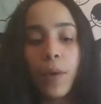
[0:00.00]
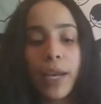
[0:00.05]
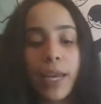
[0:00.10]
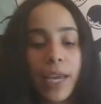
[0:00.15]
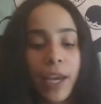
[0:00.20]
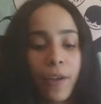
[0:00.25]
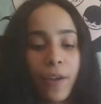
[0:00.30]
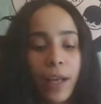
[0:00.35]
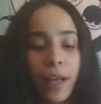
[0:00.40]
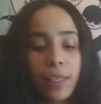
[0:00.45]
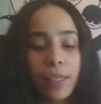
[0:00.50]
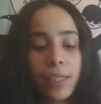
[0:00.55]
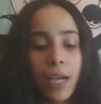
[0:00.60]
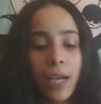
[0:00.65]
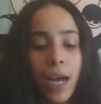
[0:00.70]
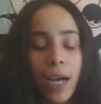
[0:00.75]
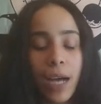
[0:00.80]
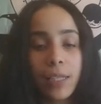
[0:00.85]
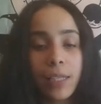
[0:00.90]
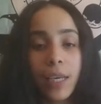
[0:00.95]
here that's
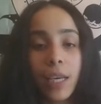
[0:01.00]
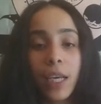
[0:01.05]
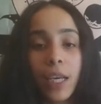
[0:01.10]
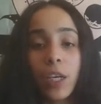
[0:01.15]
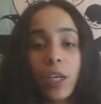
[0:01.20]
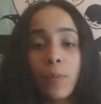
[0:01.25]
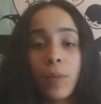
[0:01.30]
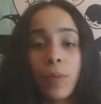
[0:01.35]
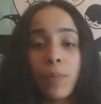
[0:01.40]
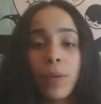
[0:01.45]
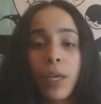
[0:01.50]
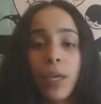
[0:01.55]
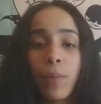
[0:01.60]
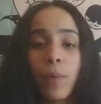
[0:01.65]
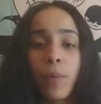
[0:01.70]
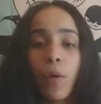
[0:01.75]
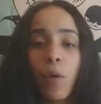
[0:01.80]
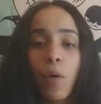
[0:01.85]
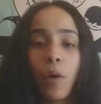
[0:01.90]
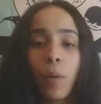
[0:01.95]
toxic. It could be
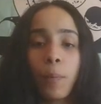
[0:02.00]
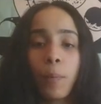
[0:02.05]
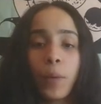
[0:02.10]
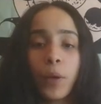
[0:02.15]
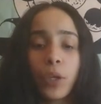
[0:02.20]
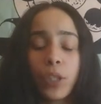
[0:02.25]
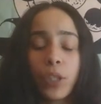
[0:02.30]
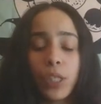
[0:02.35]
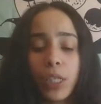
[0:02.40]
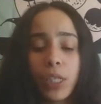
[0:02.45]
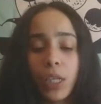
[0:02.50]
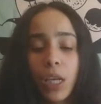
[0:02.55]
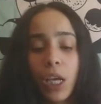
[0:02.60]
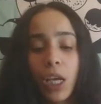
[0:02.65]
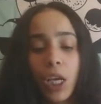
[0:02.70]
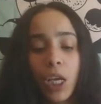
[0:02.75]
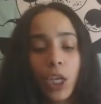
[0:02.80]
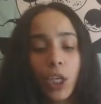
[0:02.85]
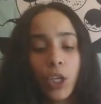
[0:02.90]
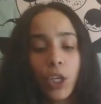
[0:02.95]
people or a person.
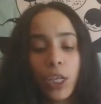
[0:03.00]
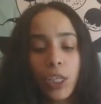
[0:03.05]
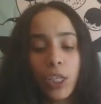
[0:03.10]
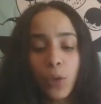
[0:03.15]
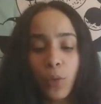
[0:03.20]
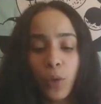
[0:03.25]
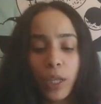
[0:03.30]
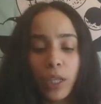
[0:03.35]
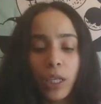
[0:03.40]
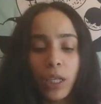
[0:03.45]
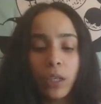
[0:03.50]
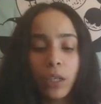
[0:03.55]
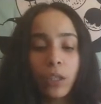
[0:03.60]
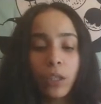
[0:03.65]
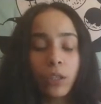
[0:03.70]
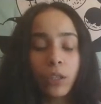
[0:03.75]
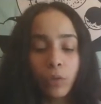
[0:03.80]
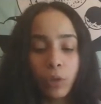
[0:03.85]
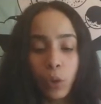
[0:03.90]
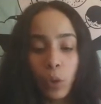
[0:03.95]
You need to really
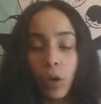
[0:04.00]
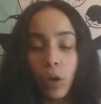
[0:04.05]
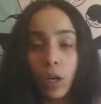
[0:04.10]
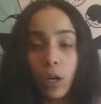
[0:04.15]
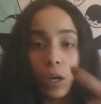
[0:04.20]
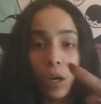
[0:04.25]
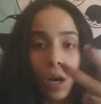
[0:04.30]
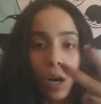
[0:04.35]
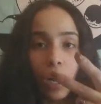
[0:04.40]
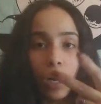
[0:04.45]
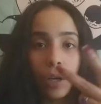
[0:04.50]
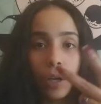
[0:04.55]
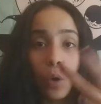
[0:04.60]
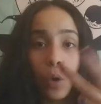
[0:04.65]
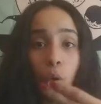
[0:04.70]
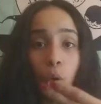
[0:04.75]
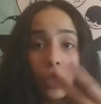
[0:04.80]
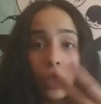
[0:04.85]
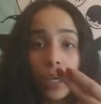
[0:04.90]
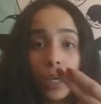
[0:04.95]
do a
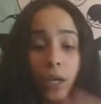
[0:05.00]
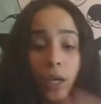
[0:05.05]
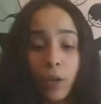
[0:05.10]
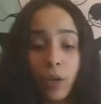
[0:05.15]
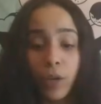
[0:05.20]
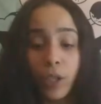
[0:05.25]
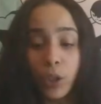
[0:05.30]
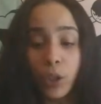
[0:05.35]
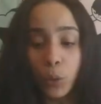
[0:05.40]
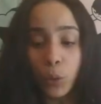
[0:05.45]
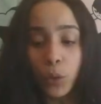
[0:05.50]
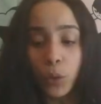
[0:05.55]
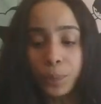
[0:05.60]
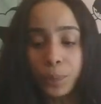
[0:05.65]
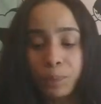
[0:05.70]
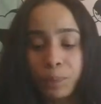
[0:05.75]
cord cutting ritual.